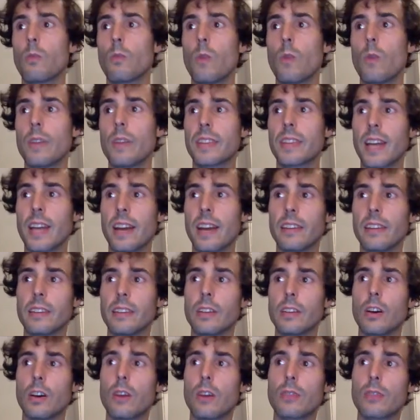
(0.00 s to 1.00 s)
what kind
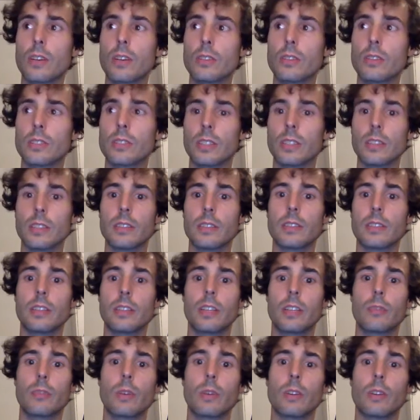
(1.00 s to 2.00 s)
of content
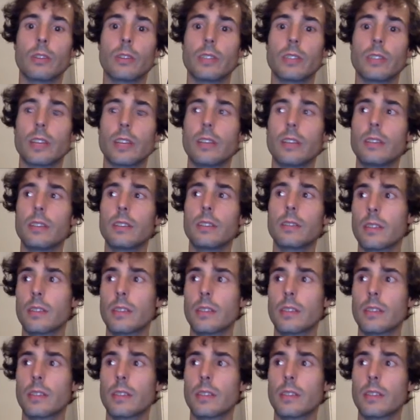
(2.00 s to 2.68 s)
it will contain,